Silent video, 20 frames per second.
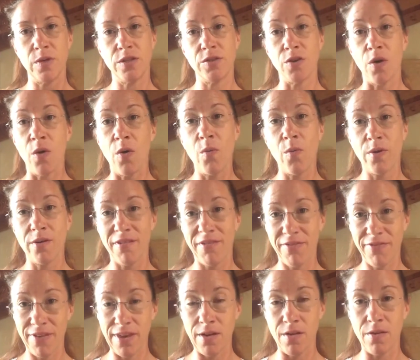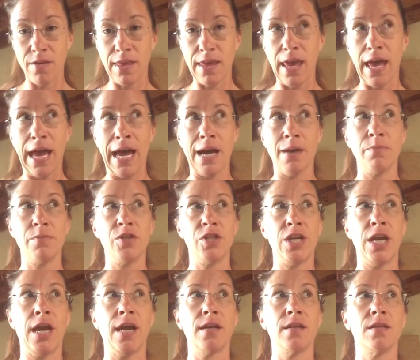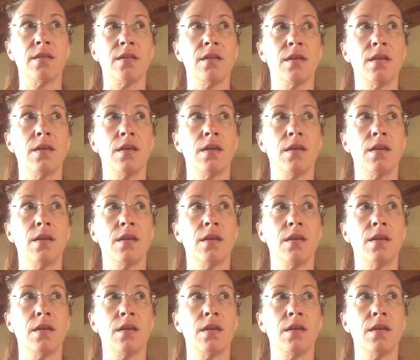don't want to feel the abject